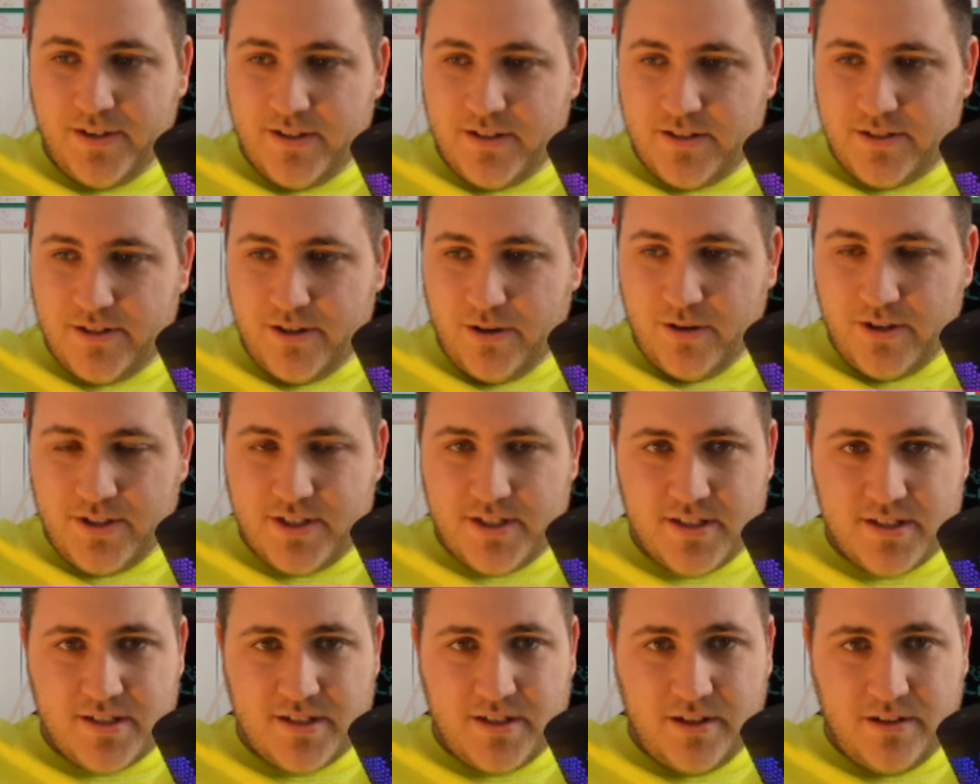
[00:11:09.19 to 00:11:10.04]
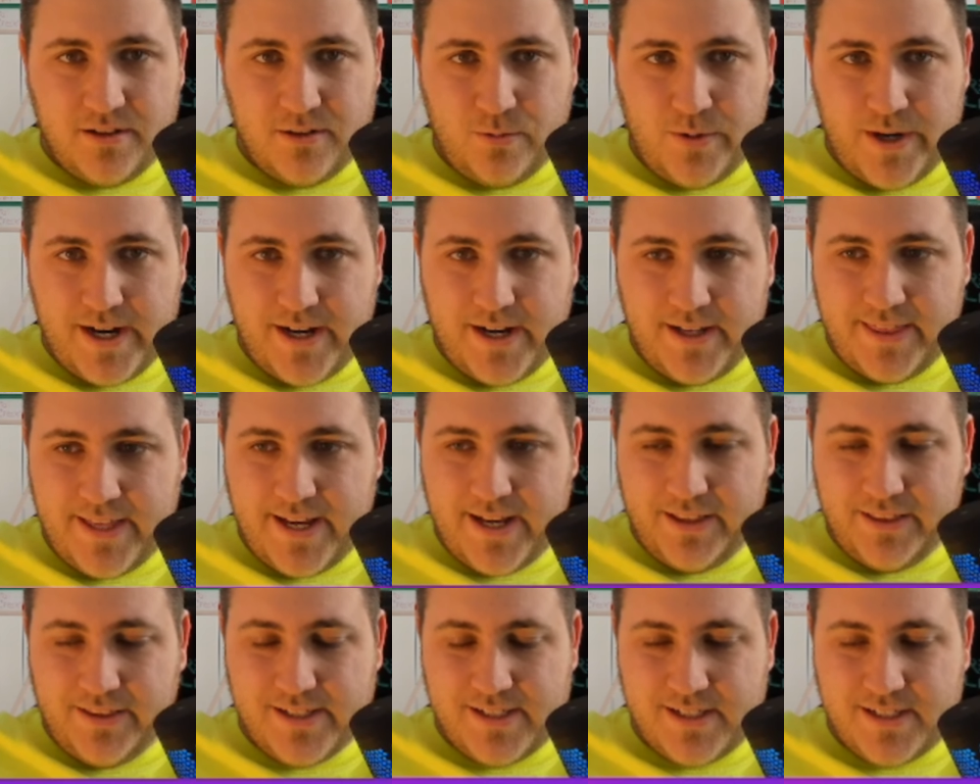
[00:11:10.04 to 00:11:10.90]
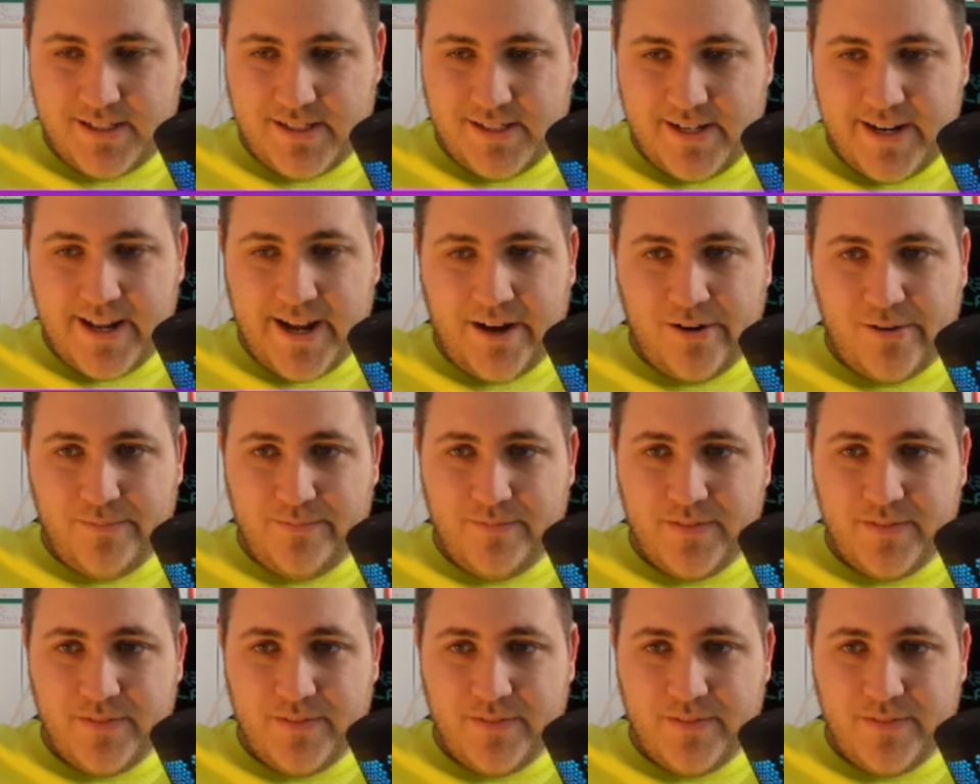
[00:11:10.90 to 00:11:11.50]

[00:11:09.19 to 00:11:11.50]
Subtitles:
So it's just another way that lists it out.